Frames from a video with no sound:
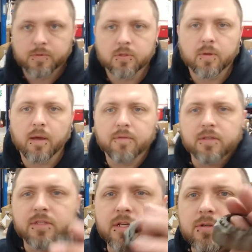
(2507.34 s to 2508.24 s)
So we have
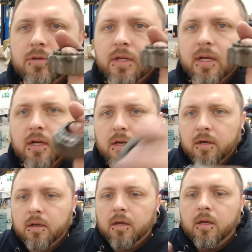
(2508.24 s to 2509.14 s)
this central
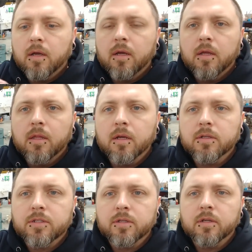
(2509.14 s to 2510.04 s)
gear.
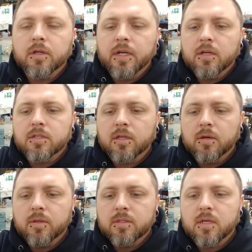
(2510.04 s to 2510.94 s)
There's two little gears that
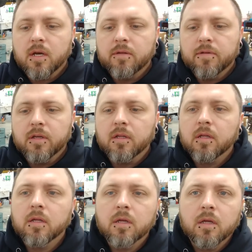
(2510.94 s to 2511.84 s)
go inside of it.
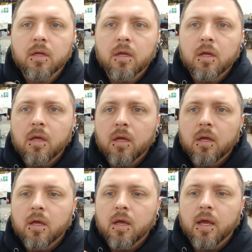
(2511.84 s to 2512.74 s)

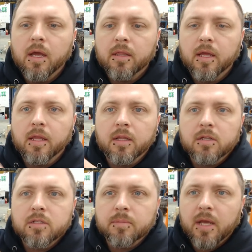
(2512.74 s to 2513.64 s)
And then
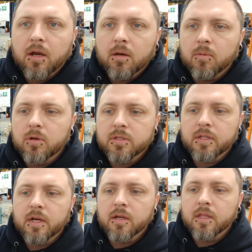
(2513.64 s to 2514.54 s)
there's some counterbores in
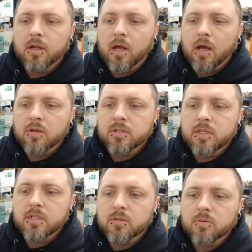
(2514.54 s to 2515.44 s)
there that house
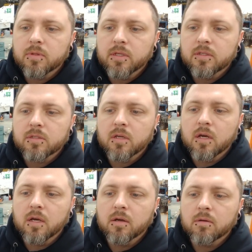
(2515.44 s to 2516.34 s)
these, these
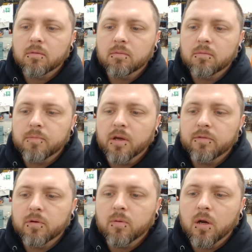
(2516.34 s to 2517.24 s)
uh,
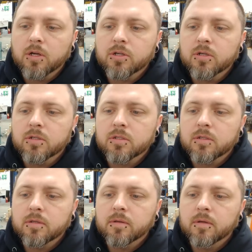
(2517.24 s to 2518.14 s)
Belleville washers.
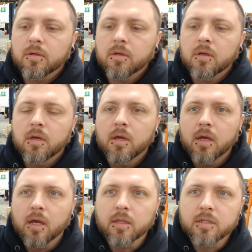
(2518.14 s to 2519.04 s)

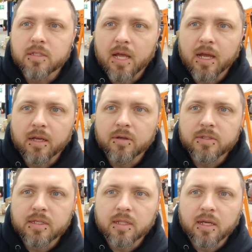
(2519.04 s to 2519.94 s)
And the stack
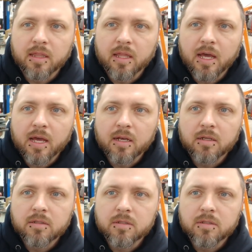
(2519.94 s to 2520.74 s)
goes in like that.